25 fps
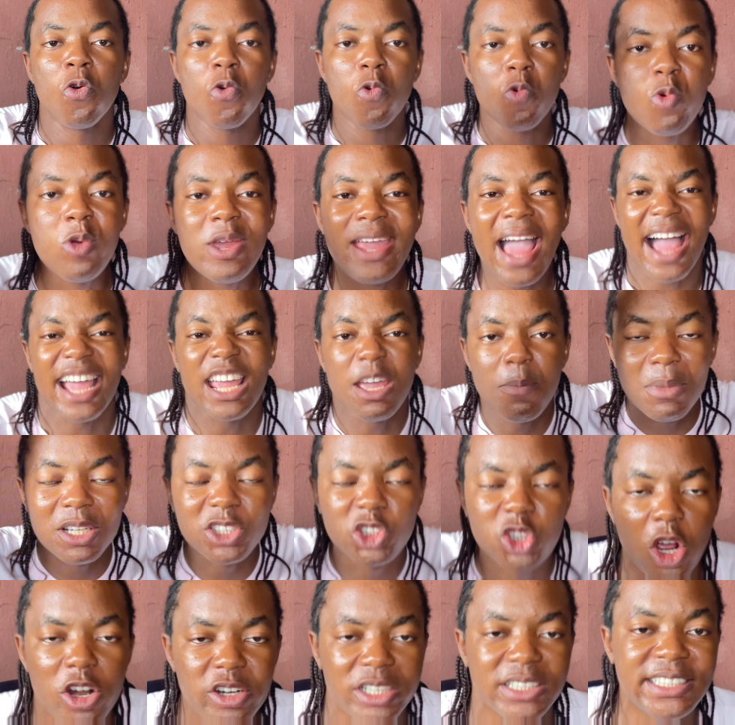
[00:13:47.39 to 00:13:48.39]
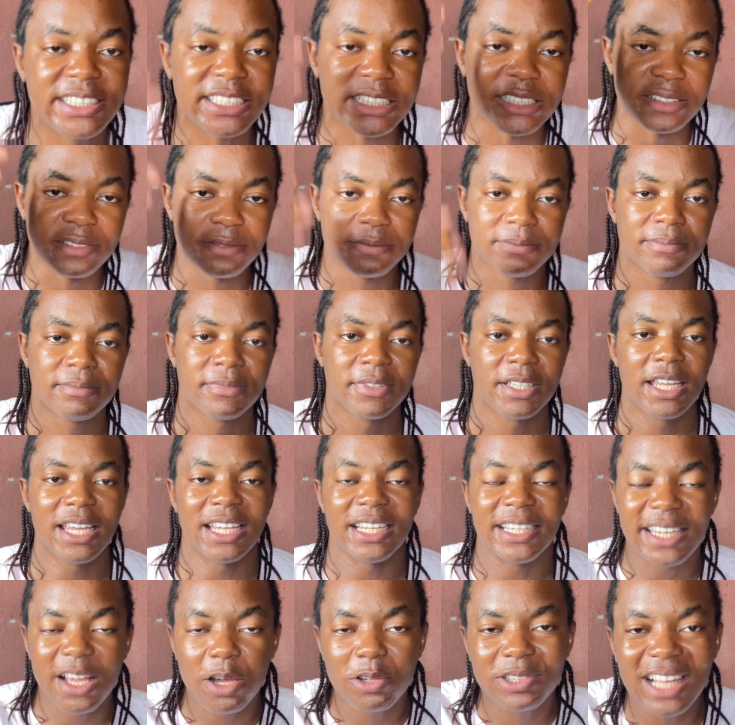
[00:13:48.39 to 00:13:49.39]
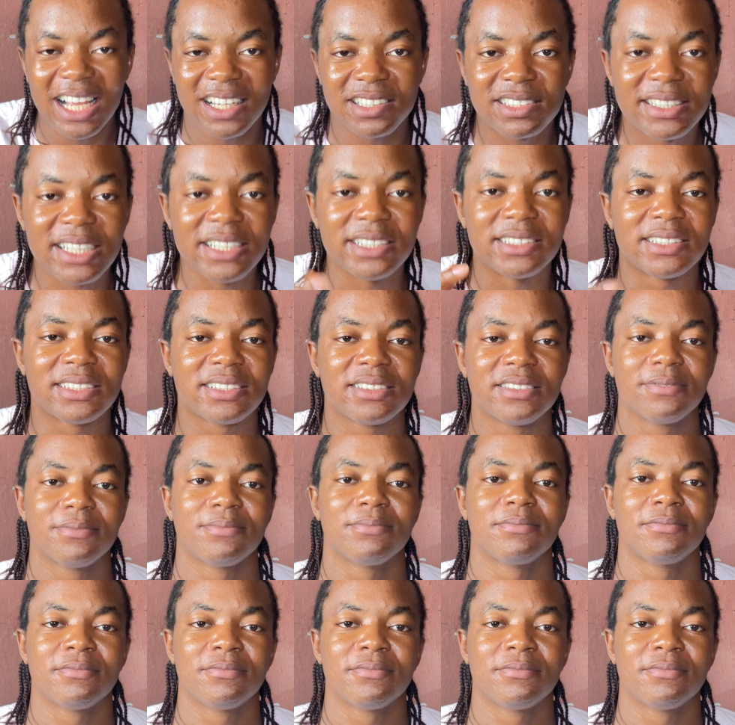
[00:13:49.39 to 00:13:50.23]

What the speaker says: we are a majority in Delta states.